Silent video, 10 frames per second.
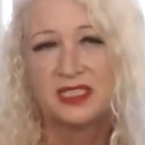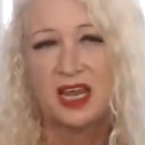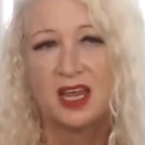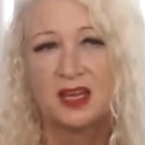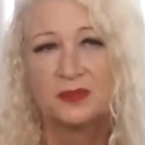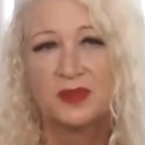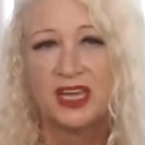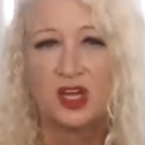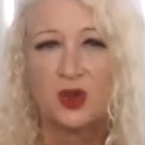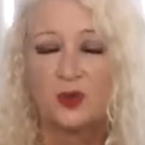I
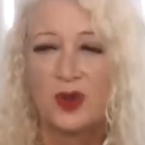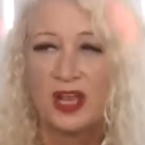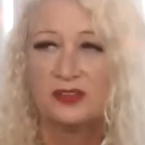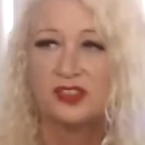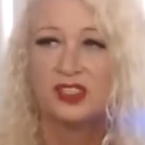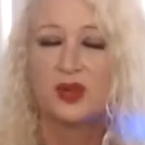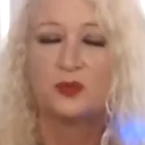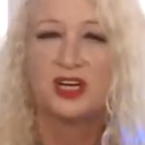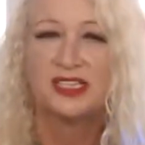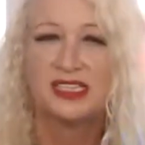go around, and when
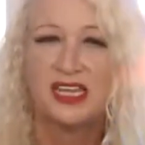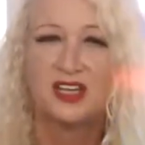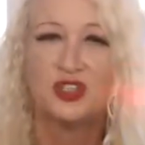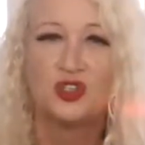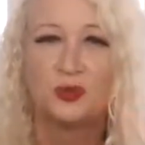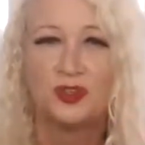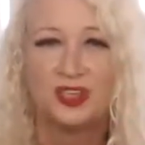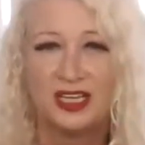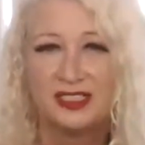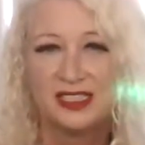I see unusual
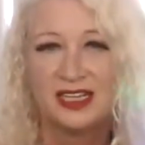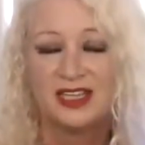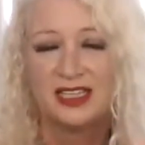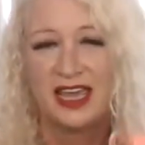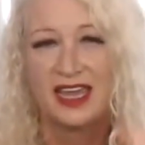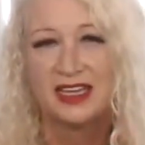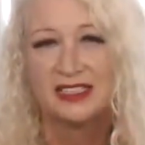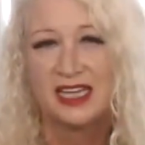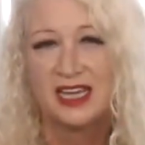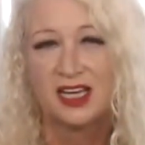things in LA, I
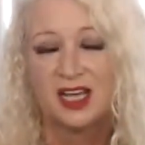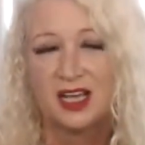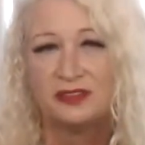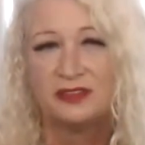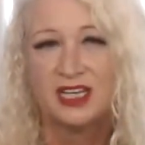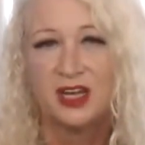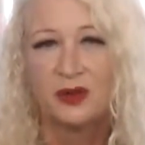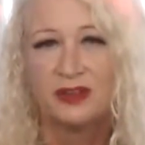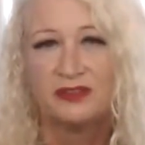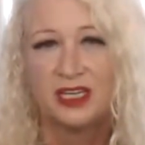take a video
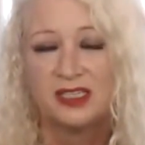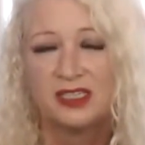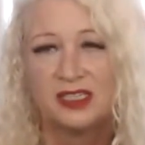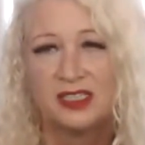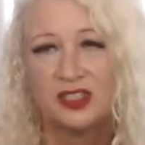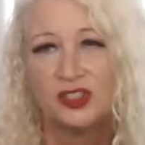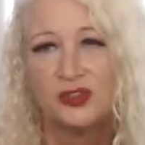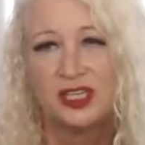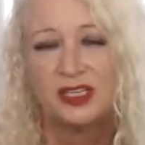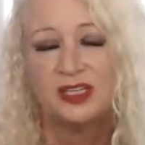of it and include
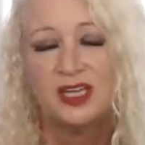it.